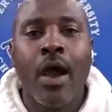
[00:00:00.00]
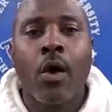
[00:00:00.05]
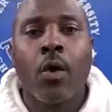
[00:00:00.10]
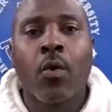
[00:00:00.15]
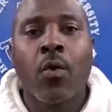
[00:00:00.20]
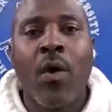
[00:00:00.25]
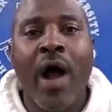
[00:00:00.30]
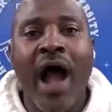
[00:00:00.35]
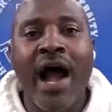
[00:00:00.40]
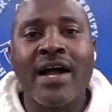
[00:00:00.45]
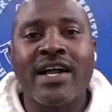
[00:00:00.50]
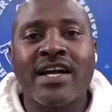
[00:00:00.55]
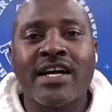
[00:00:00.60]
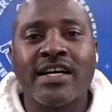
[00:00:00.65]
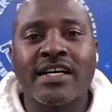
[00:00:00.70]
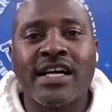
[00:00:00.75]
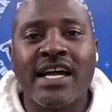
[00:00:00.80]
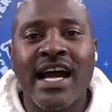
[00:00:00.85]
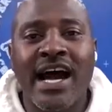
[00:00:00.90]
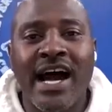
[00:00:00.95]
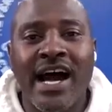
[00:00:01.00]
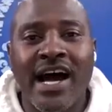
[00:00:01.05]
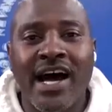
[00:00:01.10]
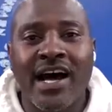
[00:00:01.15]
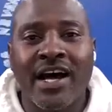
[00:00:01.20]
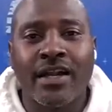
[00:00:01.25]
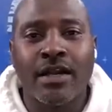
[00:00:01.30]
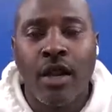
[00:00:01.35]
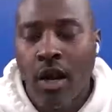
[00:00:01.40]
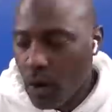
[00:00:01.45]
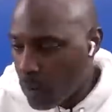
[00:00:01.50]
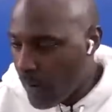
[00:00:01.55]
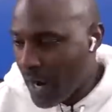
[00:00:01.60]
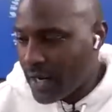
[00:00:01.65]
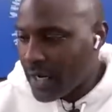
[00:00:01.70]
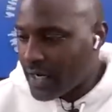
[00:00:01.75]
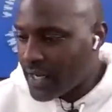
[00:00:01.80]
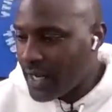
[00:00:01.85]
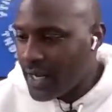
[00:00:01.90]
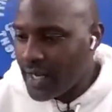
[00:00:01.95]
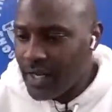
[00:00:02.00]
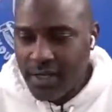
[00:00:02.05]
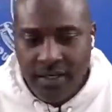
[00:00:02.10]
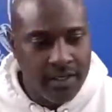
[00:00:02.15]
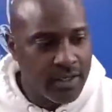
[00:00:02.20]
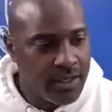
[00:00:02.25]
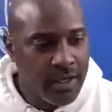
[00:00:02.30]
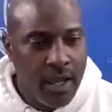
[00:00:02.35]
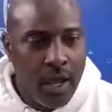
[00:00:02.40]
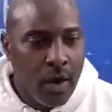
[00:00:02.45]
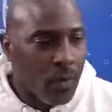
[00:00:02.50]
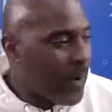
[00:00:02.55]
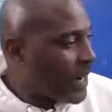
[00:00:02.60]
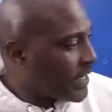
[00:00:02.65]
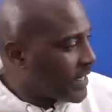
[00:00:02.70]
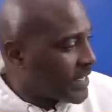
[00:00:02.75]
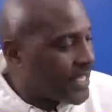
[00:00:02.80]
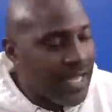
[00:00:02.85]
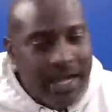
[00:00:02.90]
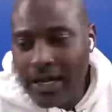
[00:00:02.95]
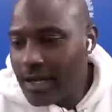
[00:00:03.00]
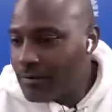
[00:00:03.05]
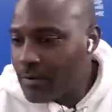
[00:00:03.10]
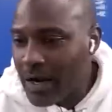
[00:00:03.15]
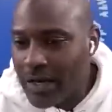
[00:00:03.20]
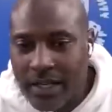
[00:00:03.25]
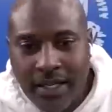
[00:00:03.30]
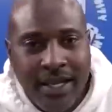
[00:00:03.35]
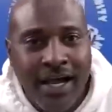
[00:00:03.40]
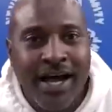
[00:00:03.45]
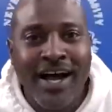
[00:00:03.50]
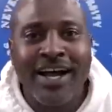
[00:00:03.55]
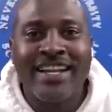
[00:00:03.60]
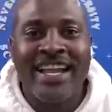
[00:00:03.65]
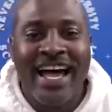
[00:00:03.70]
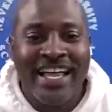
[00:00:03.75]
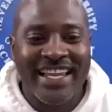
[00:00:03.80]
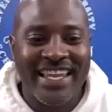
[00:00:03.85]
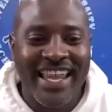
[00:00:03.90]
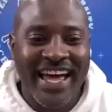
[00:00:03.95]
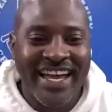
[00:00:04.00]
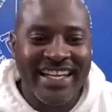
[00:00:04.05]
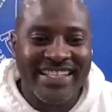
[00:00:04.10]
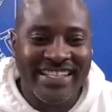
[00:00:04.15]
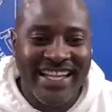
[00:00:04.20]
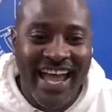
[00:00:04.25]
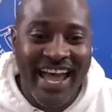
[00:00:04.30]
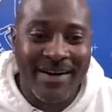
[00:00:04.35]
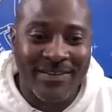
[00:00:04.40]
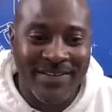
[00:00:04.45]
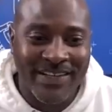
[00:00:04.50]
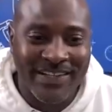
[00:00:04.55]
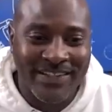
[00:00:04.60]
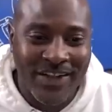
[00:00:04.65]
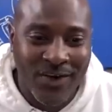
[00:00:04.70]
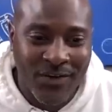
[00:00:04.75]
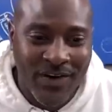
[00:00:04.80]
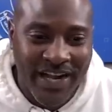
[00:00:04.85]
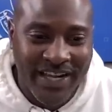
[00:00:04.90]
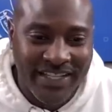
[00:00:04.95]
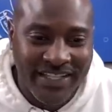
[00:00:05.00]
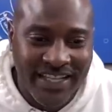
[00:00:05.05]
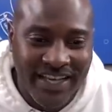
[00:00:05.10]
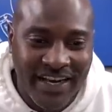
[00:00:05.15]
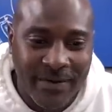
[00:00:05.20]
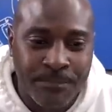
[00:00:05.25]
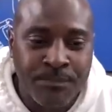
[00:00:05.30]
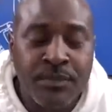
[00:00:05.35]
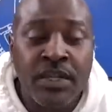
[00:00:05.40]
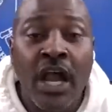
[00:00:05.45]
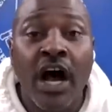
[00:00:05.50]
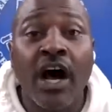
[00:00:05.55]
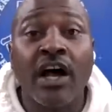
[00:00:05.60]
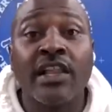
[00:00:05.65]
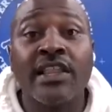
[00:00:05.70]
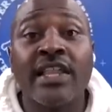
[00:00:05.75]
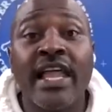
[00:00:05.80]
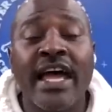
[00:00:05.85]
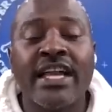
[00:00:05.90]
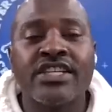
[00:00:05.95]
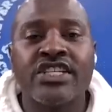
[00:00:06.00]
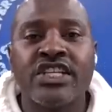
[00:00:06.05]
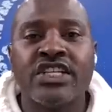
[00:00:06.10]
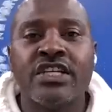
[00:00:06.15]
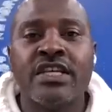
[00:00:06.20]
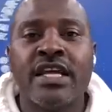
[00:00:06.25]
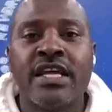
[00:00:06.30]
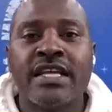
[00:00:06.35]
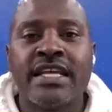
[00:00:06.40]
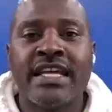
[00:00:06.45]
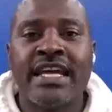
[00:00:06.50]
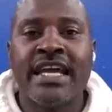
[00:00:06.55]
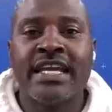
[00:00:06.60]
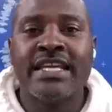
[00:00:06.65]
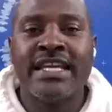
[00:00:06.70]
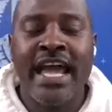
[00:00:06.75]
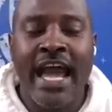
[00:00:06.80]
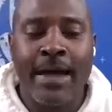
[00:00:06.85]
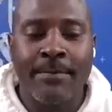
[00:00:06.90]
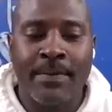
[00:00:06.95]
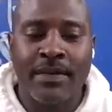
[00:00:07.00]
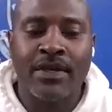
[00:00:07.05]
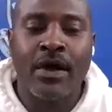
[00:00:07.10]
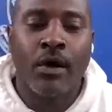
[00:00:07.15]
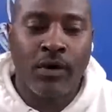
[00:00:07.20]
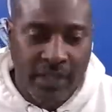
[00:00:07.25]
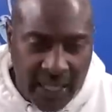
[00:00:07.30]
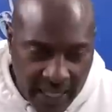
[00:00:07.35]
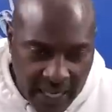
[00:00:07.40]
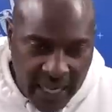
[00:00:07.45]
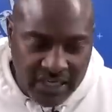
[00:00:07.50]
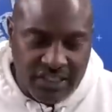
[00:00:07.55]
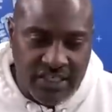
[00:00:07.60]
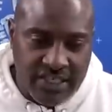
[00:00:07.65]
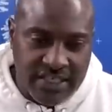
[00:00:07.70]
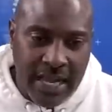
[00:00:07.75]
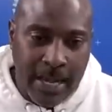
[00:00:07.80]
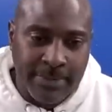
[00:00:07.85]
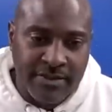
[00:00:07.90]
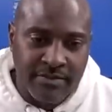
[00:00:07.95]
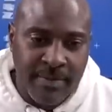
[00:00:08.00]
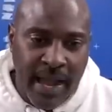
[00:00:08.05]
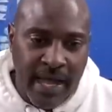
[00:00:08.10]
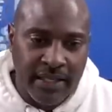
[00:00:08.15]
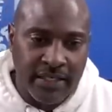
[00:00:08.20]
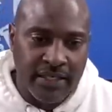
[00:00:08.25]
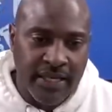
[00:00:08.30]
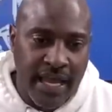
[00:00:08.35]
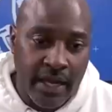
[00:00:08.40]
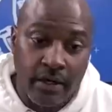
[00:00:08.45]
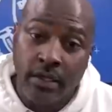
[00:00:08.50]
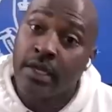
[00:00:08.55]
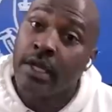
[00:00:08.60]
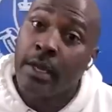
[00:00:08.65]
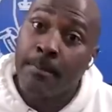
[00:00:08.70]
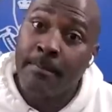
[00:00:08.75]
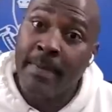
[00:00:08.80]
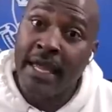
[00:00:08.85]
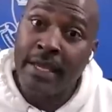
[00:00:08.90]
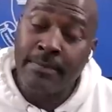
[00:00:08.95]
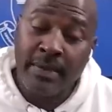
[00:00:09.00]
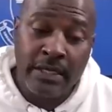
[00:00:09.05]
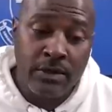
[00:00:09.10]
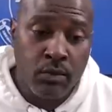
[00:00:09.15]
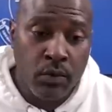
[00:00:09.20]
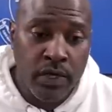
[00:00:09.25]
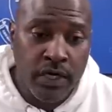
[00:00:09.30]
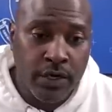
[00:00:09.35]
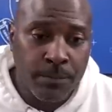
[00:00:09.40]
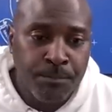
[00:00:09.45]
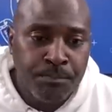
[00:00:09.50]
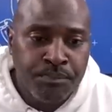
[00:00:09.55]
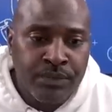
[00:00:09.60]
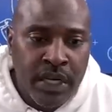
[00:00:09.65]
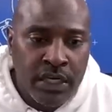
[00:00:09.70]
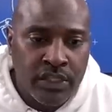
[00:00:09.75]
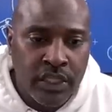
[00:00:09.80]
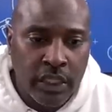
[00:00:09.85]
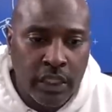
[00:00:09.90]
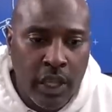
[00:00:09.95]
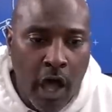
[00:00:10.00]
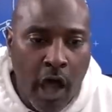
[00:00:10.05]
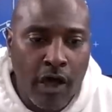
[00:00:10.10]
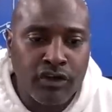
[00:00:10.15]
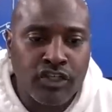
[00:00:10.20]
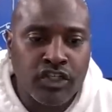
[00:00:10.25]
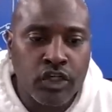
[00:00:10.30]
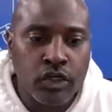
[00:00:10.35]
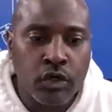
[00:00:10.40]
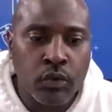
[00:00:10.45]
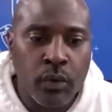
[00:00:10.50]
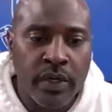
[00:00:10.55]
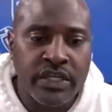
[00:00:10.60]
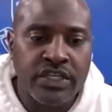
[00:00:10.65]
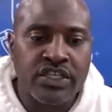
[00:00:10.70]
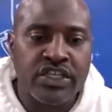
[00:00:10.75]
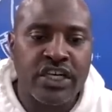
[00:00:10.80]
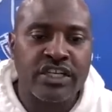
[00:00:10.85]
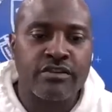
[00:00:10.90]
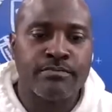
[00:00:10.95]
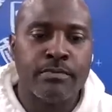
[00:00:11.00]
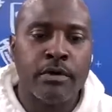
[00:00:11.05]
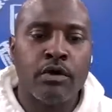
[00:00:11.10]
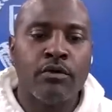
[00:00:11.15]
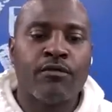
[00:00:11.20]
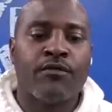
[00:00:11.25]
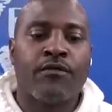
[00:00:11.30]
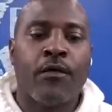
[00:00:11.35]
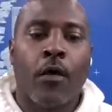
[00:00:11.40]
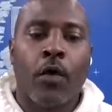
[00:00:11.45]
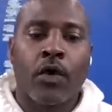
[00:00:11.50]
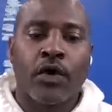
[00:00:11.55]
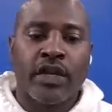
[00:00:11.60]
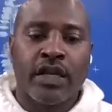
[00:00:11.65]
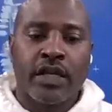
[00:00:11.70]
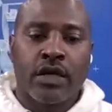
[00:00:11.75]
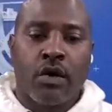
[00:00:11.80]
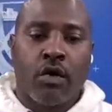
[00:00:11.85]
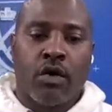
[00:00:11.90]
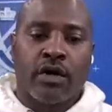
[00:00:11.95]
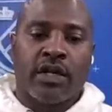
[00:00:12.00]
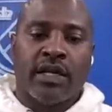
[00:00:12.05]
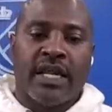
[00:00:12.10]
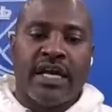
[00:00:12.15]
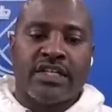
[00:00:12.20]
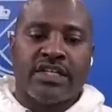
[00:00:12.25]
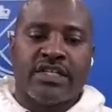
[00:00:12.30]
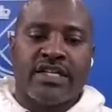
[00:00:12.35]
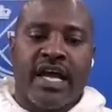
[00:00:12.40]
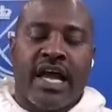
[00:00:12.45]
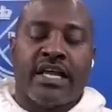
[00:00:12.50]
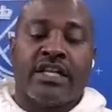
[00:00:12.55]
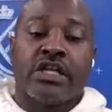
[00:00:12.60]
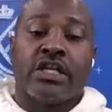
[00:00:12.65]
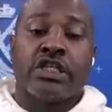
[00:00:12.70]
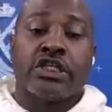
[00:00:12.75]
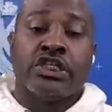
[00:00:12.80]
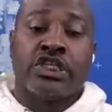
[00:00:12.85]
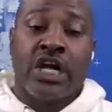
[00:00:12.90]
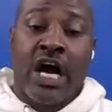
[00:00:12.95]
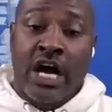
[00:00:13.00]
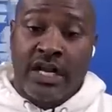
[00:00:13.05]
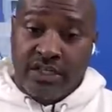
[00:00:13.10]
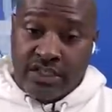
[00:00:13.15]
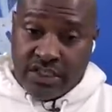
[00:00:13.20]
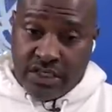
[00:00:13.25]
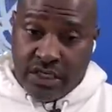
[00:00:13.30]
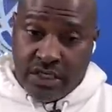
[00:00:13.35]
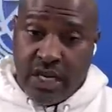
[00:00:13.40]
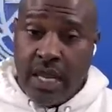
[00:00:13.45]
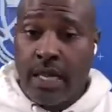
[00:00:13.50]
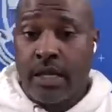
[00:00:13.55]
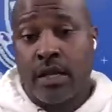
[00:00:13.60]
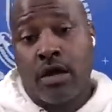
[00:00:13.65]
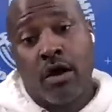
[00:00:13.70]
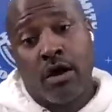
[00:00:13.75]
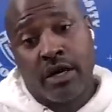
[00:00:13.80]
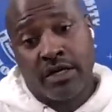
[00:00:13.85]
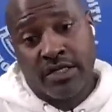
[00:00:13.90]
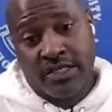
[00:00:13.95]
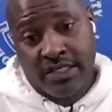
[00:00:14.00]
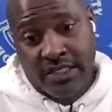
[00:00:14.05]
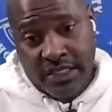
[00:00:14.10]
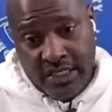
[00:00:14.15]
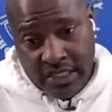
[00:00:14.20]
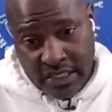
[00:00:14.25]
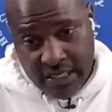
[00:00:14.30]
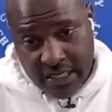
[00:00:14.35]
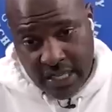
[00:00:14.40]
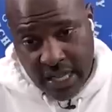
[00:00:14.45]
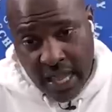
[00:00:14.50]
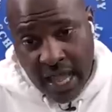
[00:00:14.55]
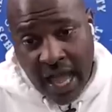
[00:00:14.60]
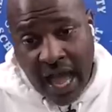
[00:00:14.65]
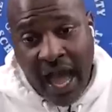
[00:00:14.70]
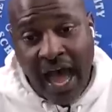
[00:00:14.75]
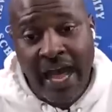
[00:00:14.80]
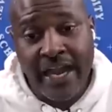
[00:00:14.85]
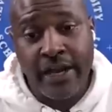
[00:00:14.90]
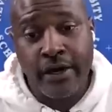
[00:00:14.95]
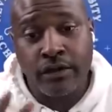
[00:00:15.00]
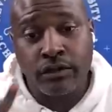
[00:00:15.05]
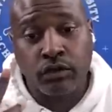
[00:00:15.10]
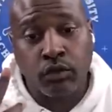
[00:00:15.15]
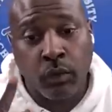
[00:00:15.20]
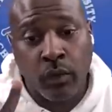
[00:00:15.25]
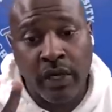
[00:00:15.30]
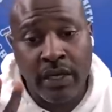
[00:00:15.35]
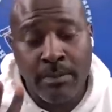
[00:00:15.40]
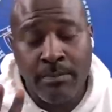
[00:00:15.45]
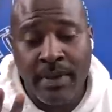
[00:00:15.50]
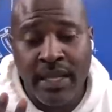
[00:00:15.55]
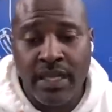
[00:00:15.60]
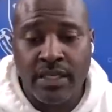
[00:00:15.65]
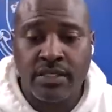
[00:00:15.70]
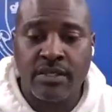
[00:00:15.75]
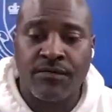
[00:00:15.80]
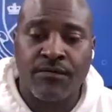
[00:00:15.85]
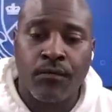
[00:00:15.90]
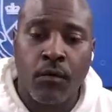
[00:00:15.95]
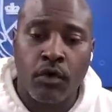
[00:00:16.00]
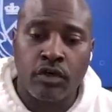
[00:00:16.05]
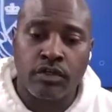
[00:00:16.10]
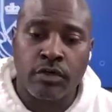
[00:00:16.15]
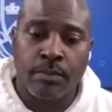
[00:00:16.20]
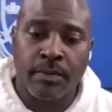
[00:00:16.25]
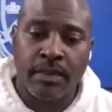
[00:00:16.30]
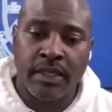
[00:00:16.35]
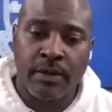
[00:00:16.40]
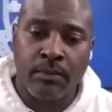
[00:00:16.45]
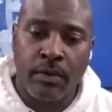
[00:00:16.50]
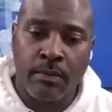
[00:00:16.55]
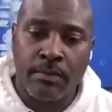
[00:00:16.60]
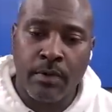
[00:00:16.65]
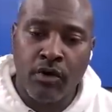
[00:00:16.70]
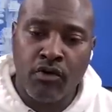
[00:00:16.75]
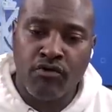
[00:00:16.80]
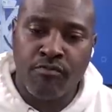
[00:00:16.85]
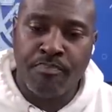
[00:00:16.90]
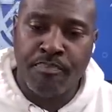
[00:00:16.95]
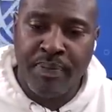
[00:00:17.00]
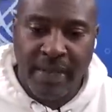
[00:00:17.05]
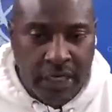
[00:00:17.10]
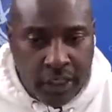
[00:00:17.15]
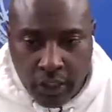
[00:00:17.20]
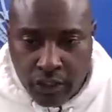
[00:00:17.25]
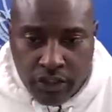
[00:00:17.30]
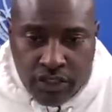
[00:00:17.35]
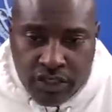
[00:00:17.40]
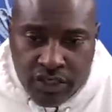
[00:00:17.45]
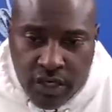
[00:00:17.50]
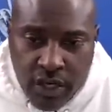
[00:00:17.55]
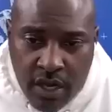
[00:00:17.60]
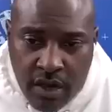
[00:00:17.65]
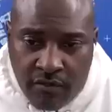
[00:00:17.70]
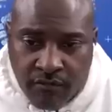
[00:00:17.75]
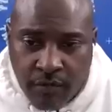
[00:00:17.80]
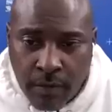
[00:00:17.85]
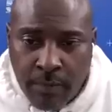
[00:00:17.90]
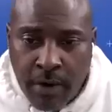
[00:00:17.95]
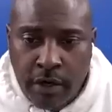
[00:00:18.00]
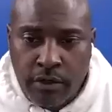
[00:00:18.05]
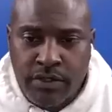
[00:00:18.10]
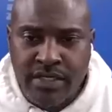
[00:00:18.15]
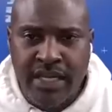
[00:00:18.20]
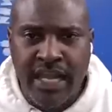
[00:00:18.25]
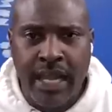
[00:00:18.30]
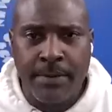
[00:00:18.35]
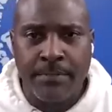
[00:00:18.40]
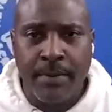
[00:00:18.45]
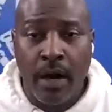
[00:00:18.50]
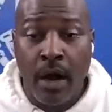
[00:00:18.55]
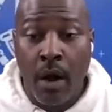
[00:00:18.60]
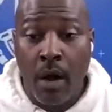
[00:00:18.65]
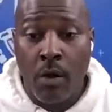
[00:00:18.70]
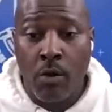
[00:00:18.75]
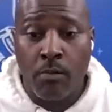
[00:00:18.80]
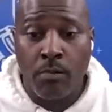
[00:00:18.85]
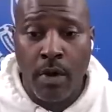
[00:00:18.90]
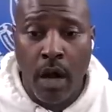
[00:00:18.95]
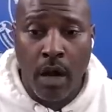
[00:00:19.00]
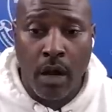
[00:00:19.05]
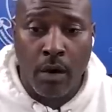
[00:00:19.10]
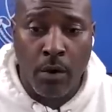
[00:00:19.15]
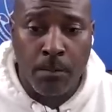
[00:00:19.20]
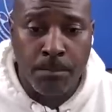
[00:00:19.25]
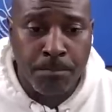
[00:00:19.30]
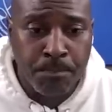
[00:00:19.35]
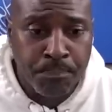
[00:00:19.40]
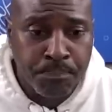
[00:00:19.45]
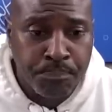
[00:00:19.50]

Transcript: Rhaka Khan. Rhaka Khan. Rhaka Khan, Rhaka Khan. I like that one though right there. Alleged kidnapping. Okay, I should stop smiling now. May be real. The lawsuit, which just moved forward in court, alleges that Johnson and Garcia hired three men to forcibly remove Biggers from her Tampa home. Uh-oh.